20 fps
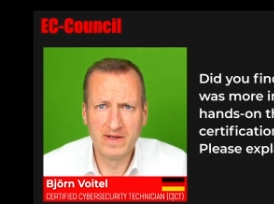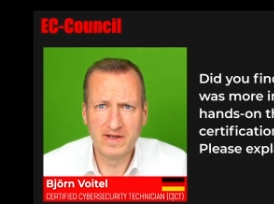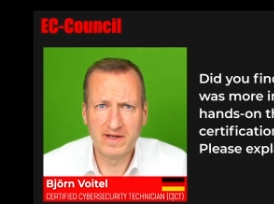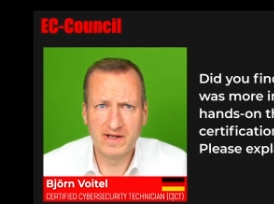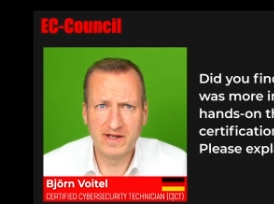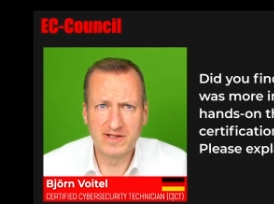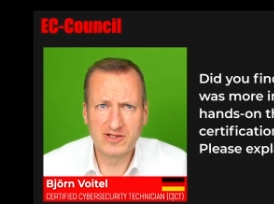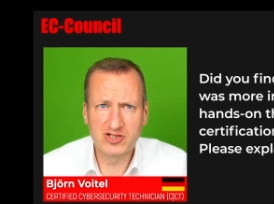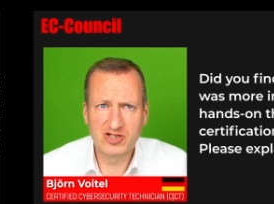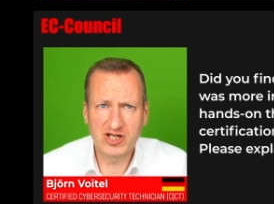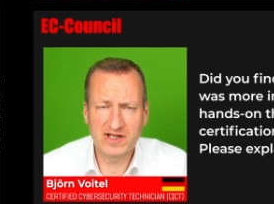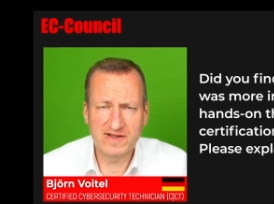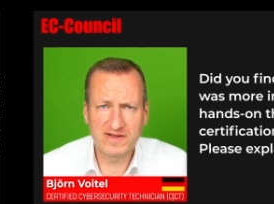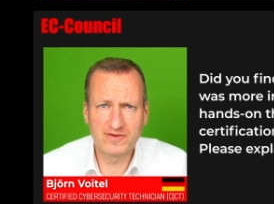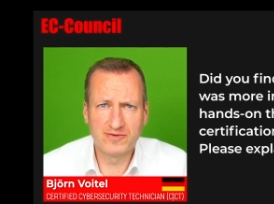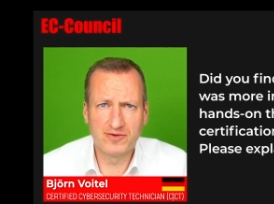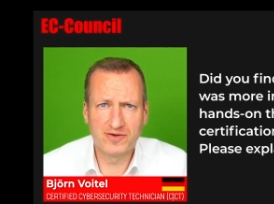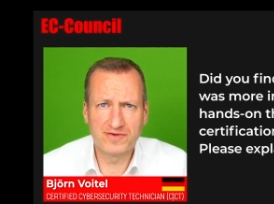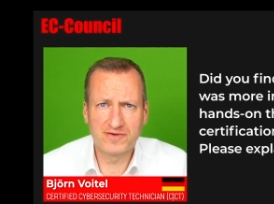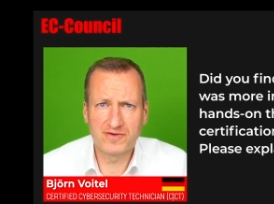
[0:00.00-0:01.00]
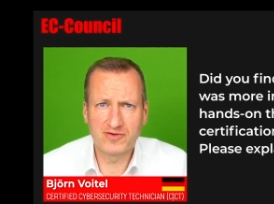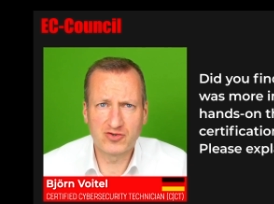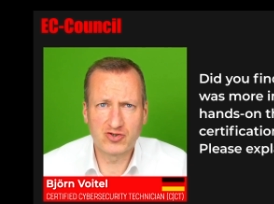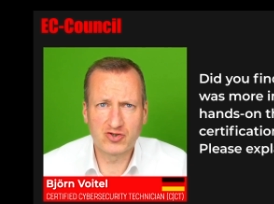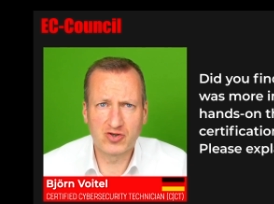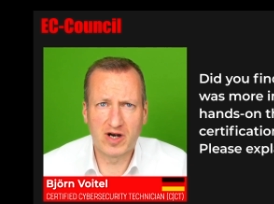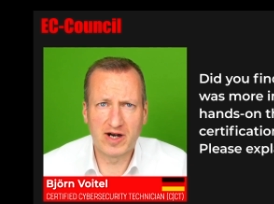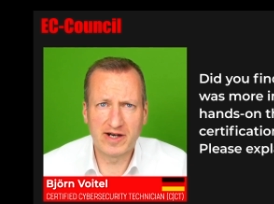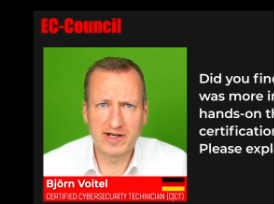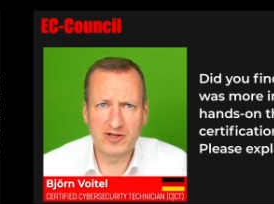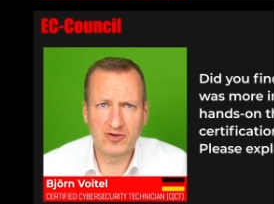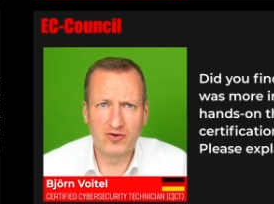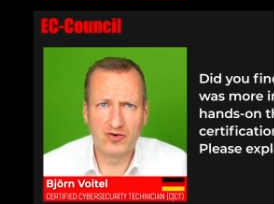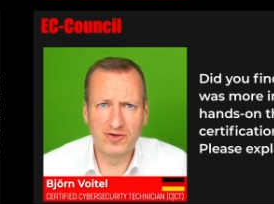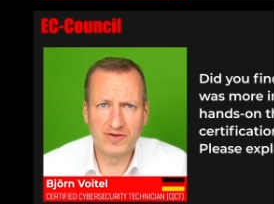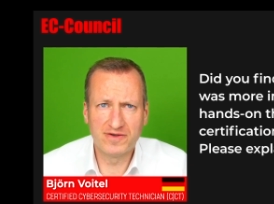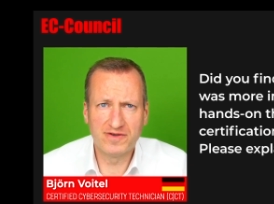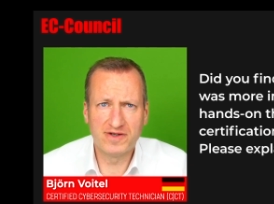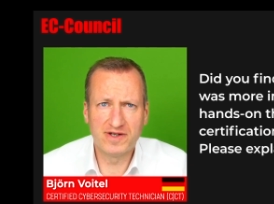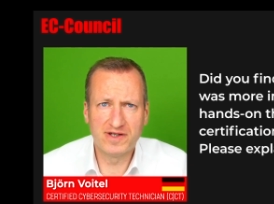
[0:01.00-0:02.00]
It's just not dry
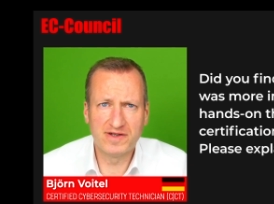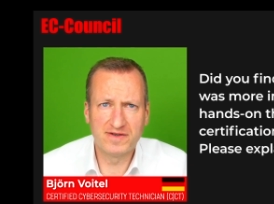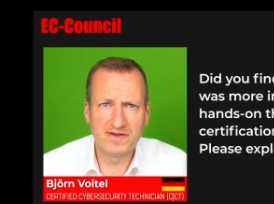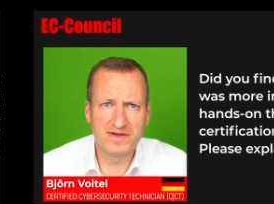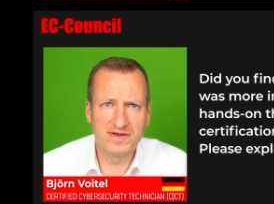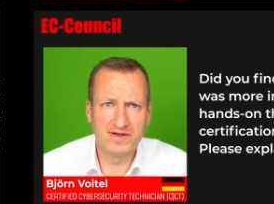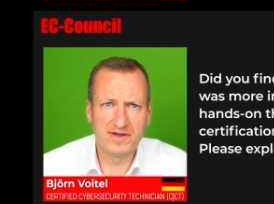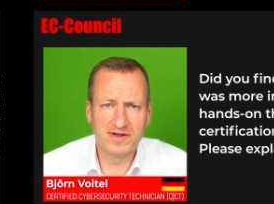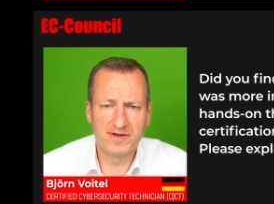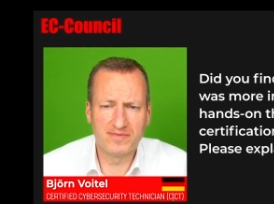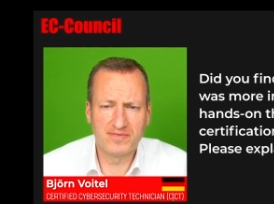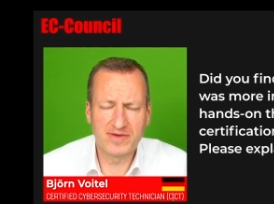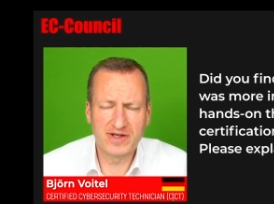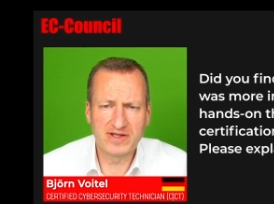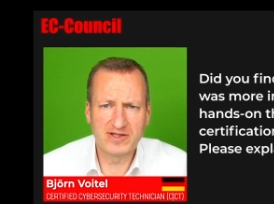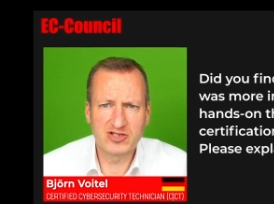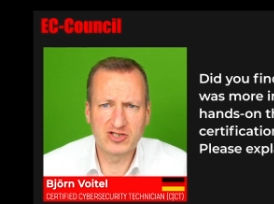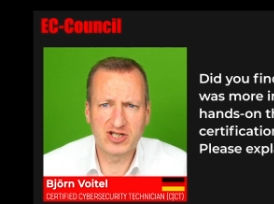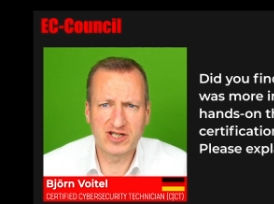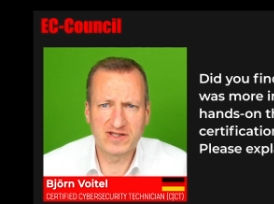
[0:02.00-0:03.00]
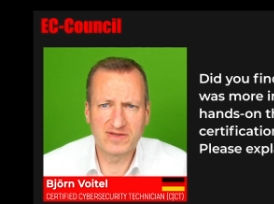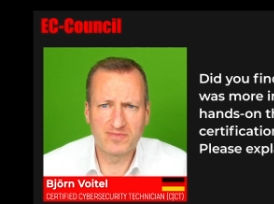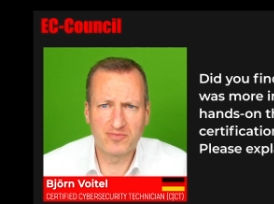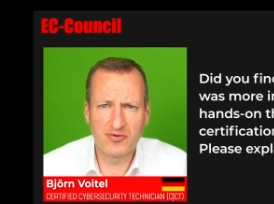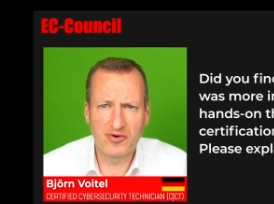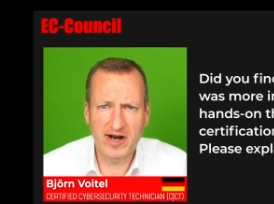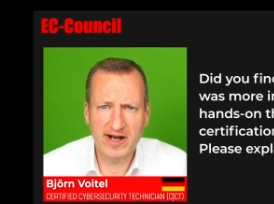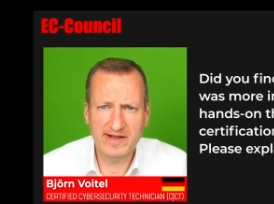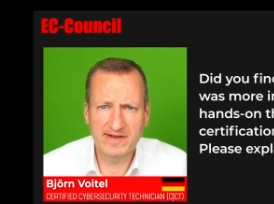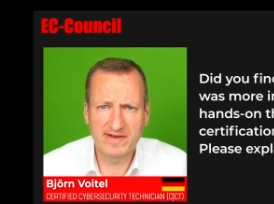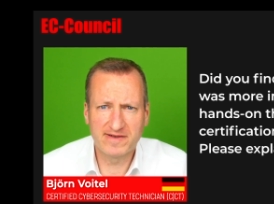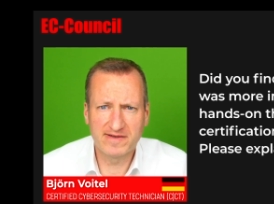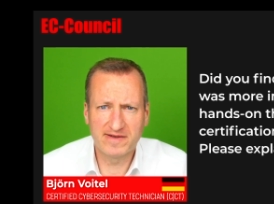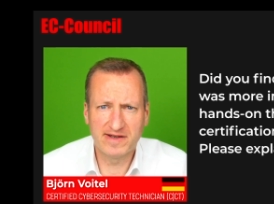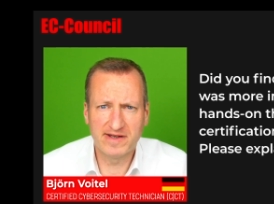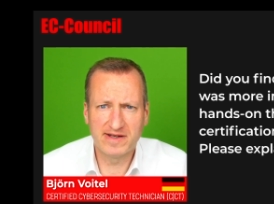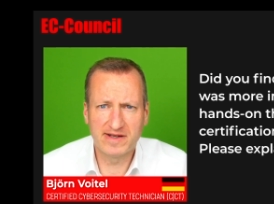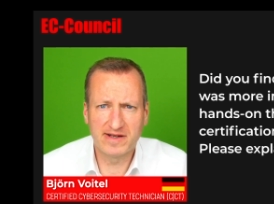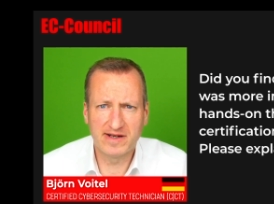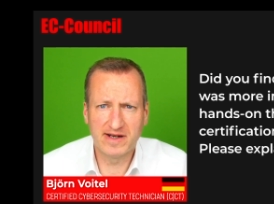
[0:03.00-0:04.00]
content, um, it's just
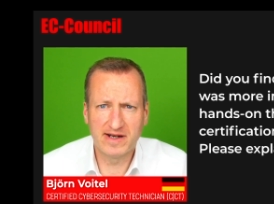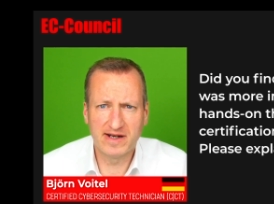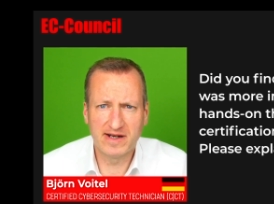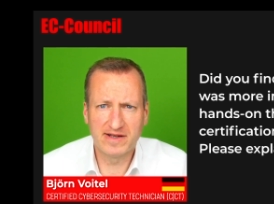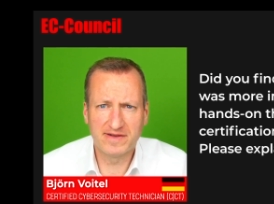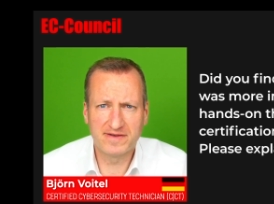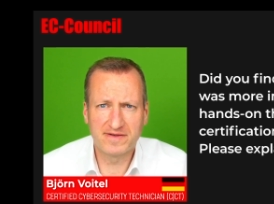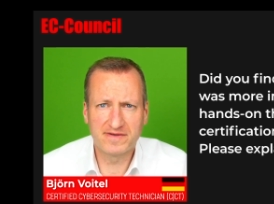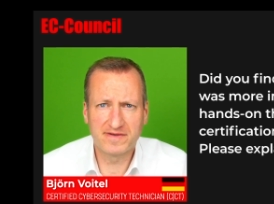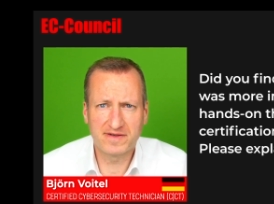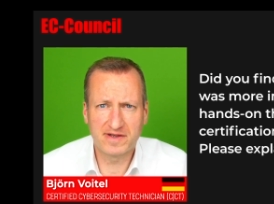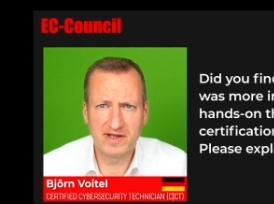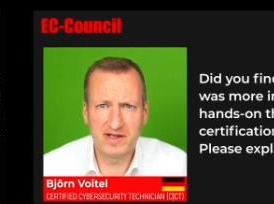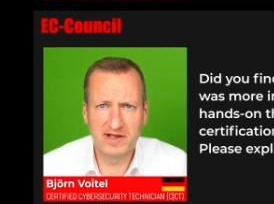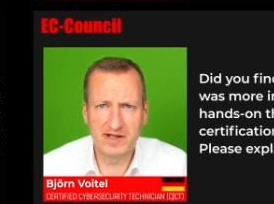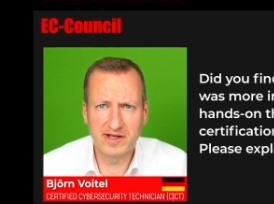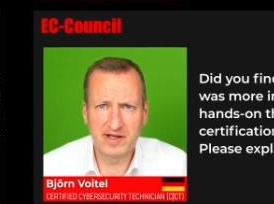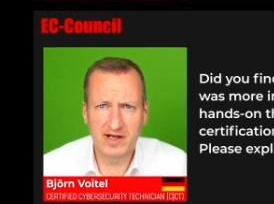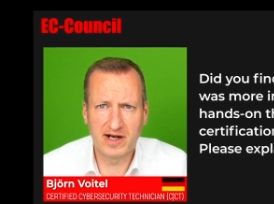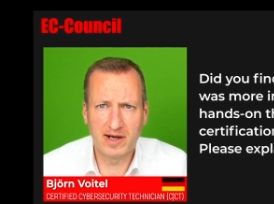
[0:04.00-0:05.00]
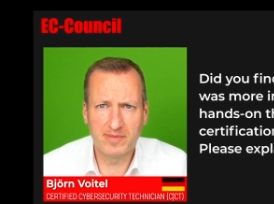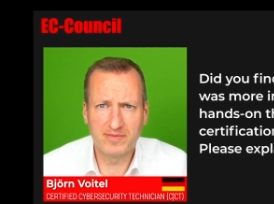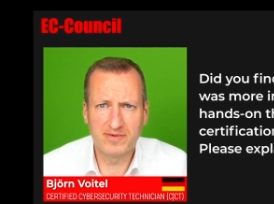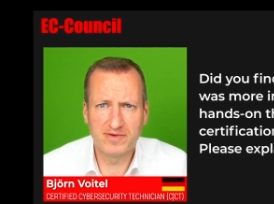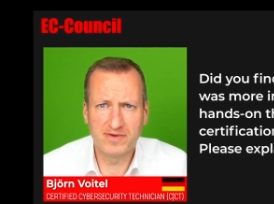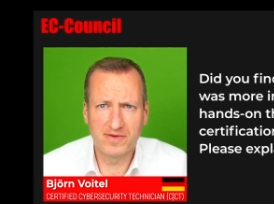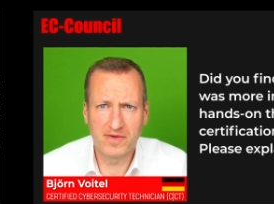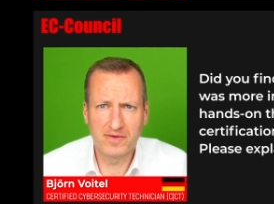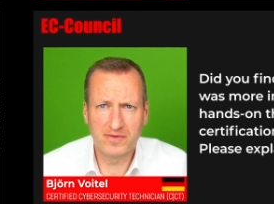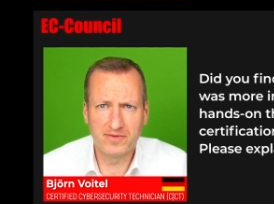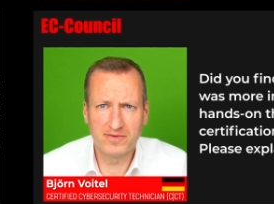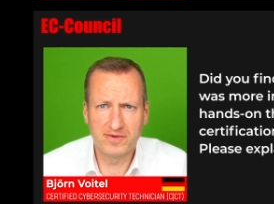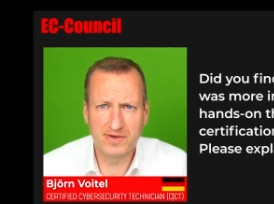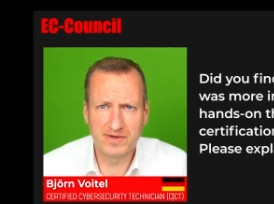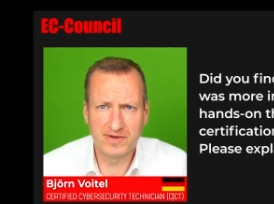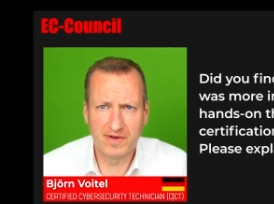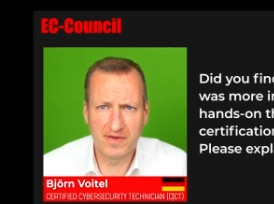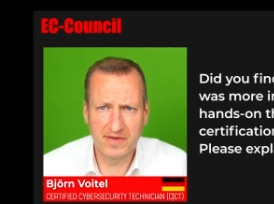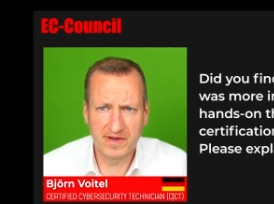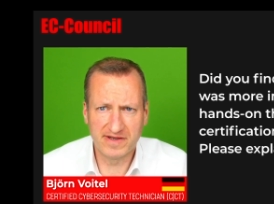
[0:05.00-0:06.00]
practicing and skilling up through
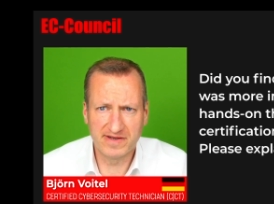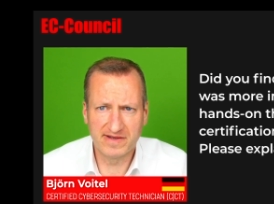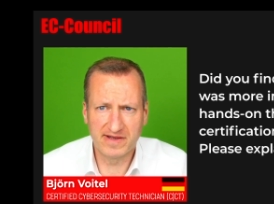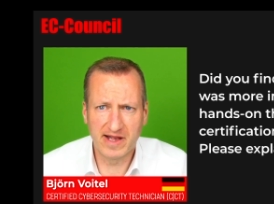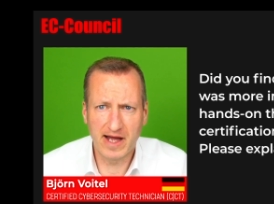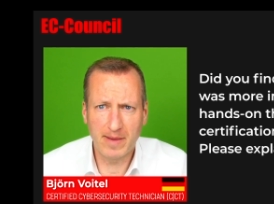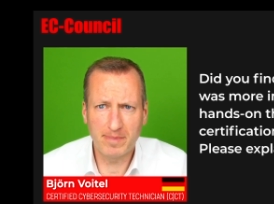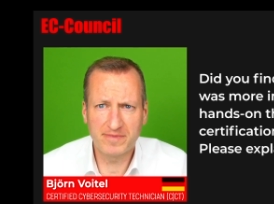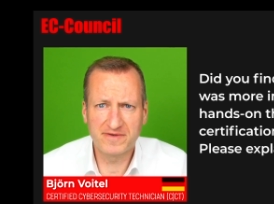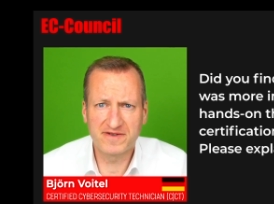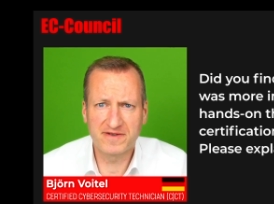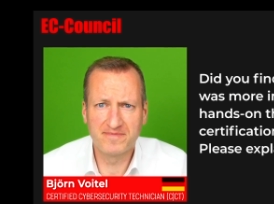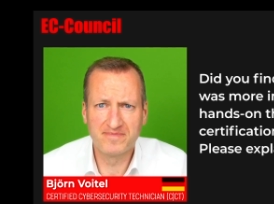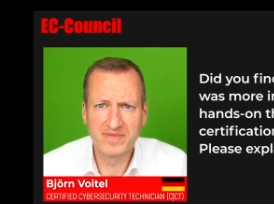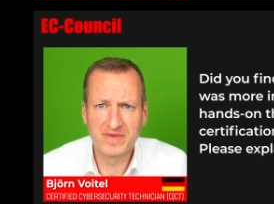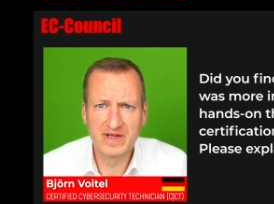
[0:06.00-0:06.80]
these laps.